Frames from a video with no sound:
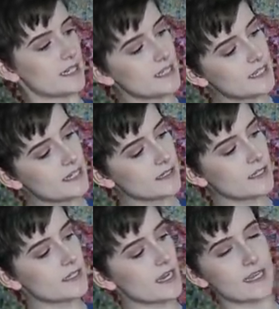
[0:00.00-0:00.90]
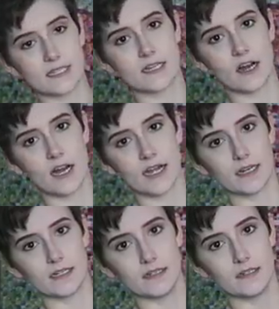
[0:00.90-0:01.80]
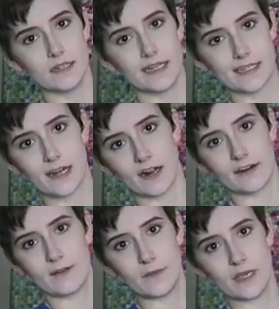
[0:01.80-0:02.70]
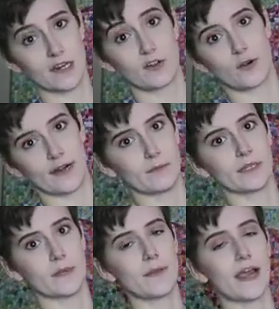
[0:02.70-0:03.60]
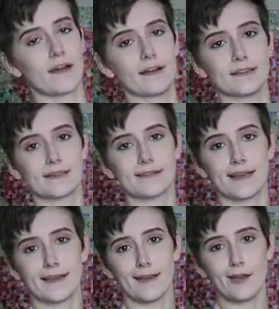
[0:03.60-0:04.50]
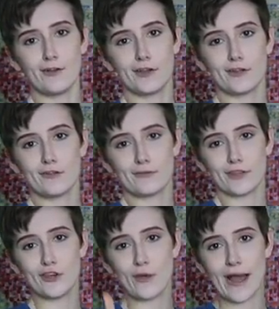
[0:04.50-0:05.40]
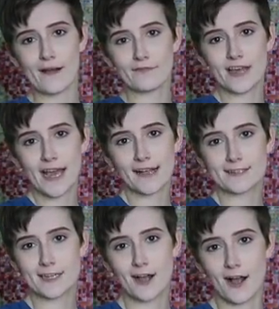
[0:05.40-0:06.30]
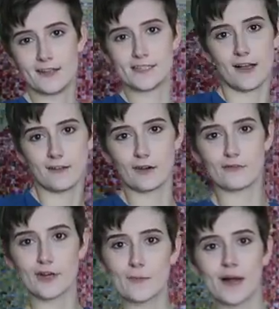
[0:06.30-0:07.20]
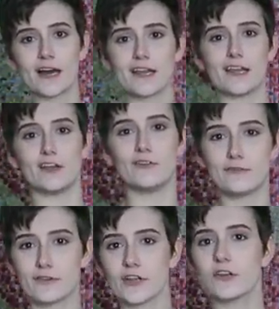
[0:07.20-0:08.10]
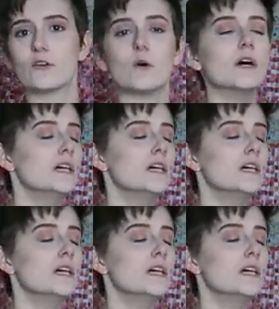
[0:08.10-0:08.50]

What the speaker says: distance, it's not gonna be incredibly apparent that like, oh, you have the hexagons all over your body, good for you.